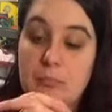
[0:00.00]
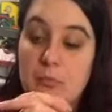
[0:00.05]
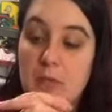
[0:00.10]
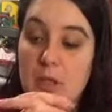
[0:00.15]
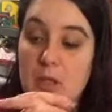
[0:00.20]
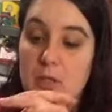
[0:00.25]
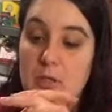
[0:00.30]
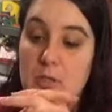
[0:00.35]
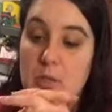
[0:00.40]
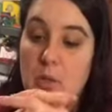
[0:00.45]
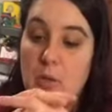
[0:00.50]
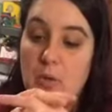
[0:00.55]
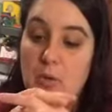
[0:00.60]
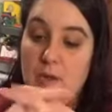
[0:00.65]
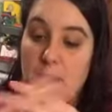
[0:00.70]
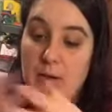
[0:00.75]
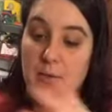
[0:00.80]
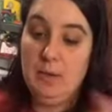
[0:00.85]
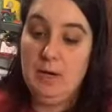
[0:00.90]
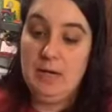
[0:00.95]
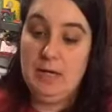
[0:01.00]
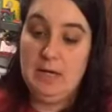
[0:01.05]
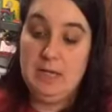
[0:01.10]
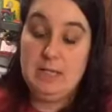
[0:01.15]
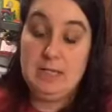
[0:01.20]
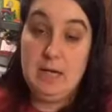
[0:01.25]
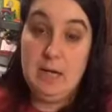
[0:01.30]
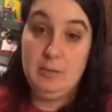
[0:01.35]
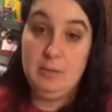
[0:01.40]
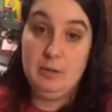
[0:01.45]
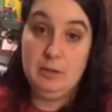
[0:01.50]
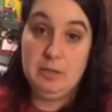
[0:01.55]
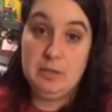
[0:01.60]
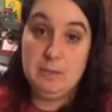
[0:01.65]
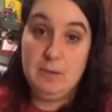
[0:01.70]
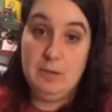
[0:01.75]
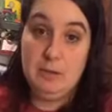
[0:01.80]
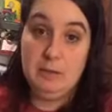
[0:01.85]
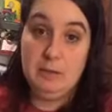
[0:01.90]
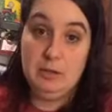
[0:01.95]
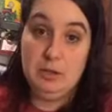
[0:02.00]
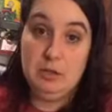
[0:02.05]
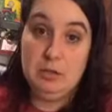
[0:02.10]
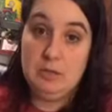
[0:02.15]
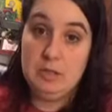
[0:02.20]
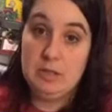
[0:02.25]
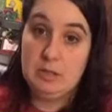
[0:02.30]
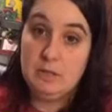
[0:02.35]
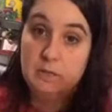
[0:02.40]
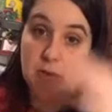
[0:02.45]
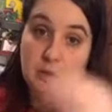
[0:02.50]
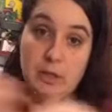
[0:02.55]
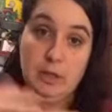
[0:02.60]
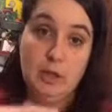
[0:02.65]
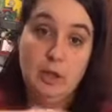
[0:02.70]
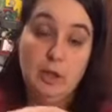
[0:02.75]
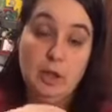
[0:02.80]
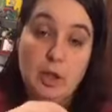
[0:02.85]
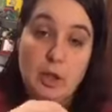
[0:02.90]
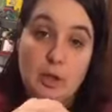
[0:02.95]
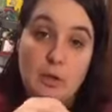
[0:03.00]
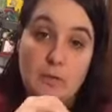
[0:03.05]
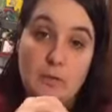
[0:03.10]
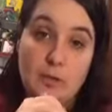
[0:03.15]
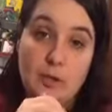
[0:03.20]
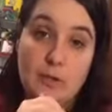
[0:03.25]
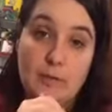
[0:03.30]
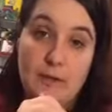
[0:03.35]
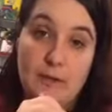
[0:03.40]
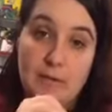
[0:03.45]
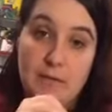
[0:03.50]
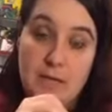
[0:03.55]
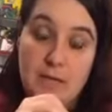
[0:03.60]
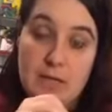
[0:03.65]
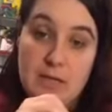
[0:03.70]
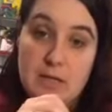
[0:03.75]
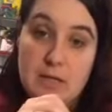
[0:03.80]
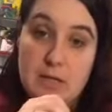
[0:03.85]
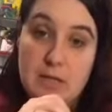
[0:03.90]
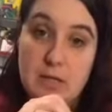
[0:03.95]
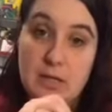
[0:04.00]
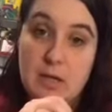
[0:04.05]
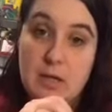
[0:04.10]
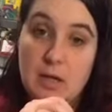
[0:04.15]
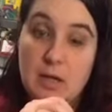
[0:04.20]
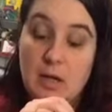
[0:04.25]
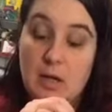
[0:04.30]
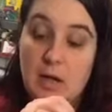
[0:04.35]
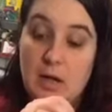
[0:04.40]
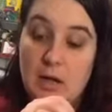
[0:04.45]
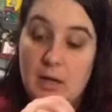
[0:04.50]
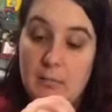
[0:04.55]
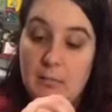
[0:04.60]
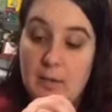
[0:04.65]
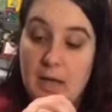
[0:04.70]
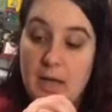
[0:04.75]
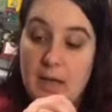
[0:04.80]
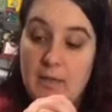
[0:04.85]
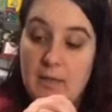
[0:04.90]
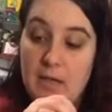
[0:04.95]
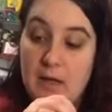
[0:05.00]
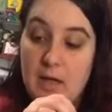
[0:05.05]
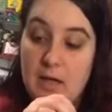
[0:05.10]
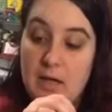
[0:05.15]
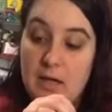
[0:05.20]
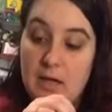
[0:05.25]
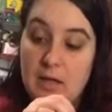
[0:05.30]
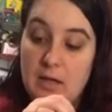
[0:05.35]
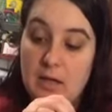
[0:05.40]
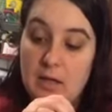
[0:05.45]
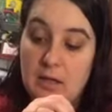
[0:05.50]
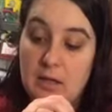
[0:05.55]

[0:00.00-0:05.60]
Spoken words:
So they rented a table to be able to do this for 4 or 5 days. And then